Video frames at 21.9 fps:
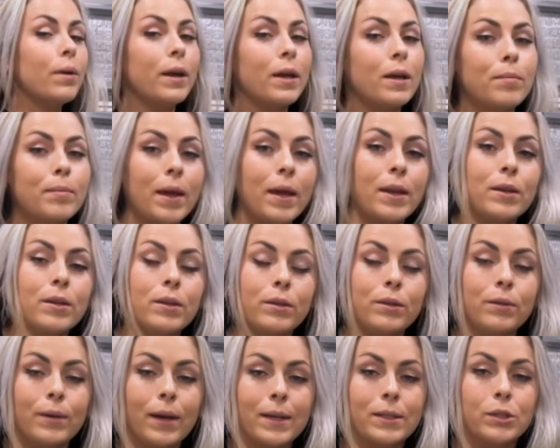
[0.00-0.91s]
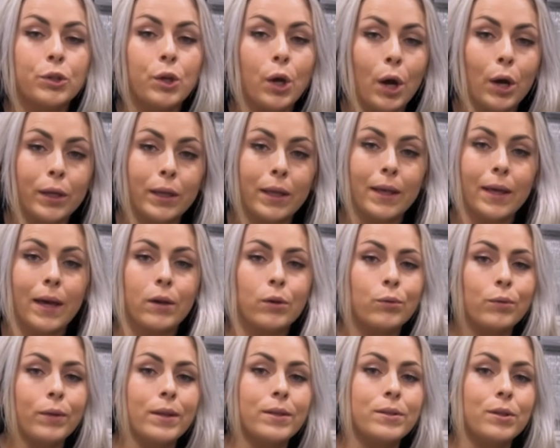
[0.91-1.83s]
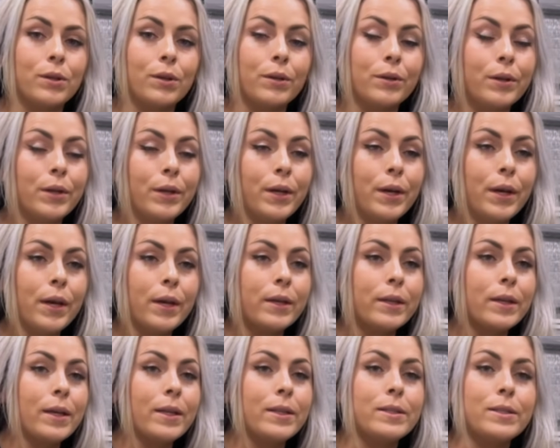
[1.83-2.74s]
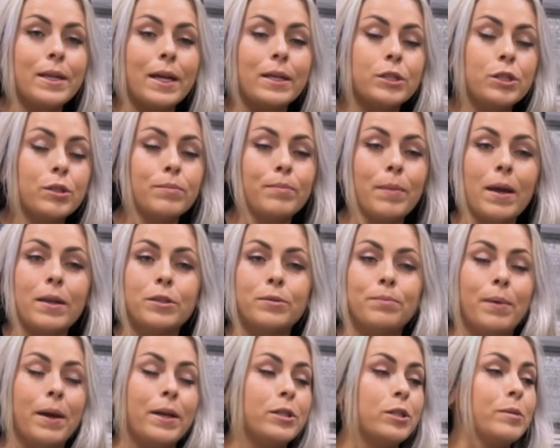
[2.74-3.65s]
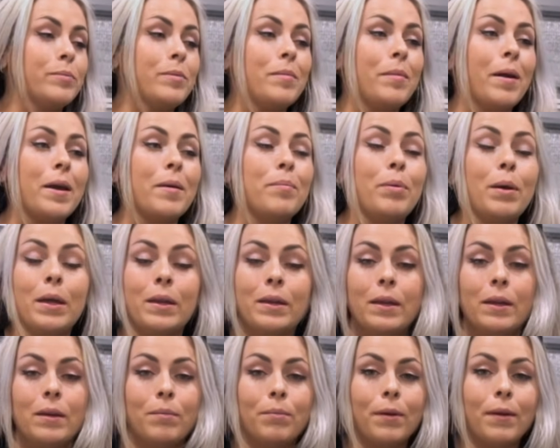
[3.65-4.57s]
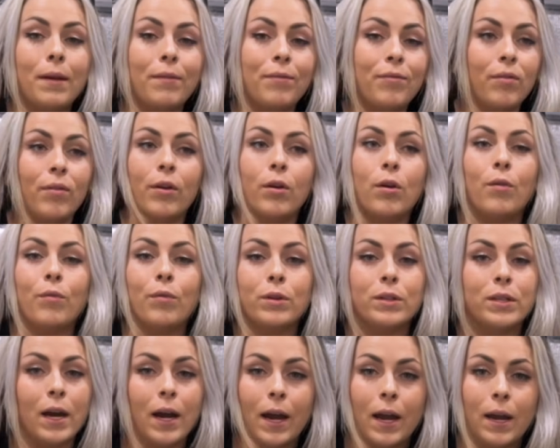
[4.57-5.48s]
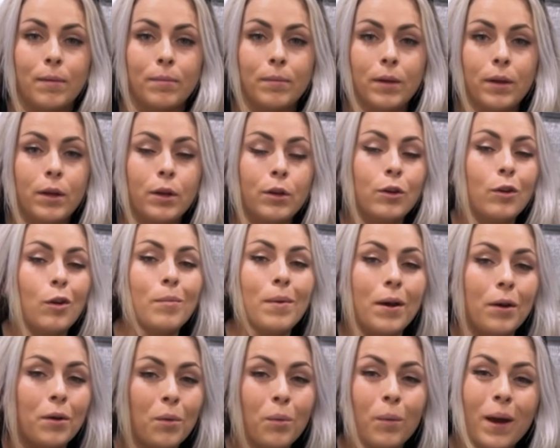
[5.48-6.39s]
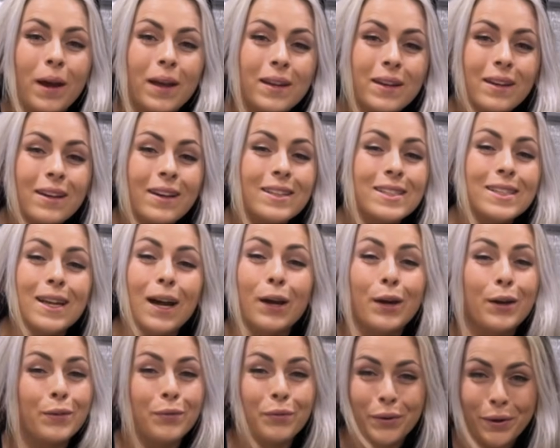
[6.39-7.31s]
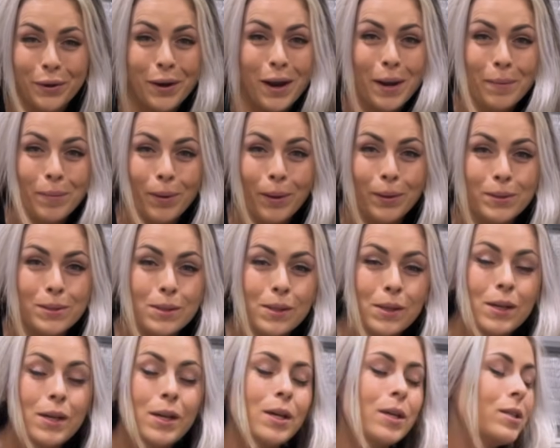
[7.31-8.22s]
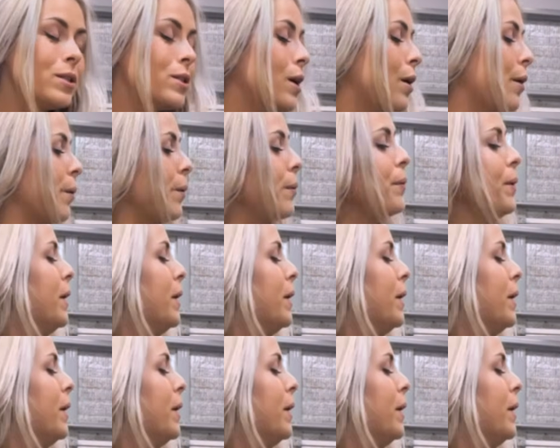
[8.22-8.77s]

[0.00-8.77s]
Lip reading: recommend you guys gawking at your laser. Might just be my opinion, but I feel like over time, no matter what, it's not good for your eyeballs. So